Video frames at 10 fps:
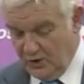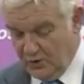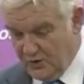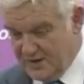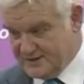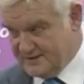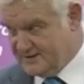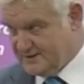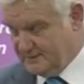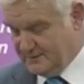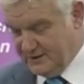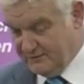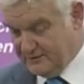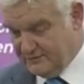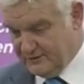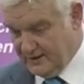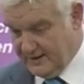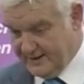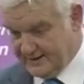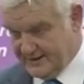or rise to the top of the oven if you
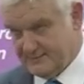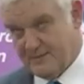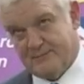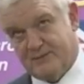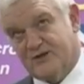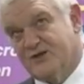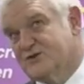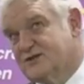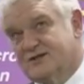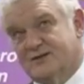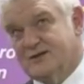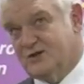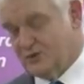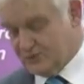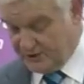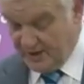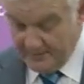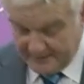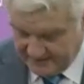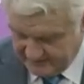like, as my mother used to do in Yorkshire,
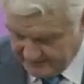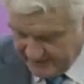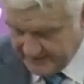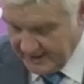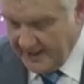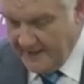but never mind.